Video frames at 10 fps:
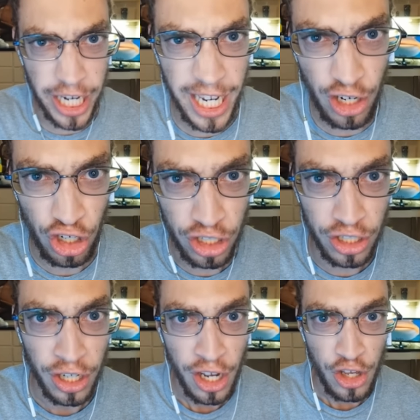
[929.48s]

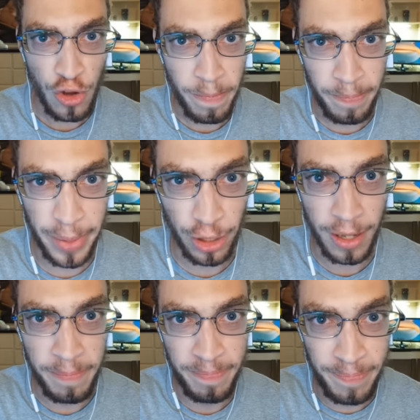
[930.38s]
cheater! Build
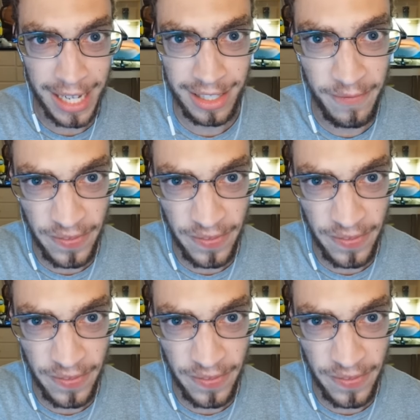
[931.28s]
a bad